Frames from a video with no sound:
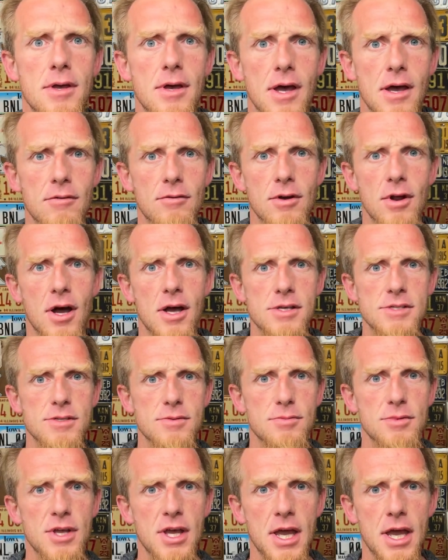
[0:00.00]
have an
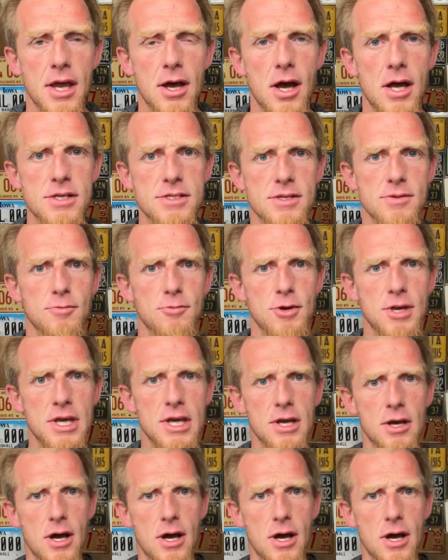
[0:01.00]
awesome day, awesome week,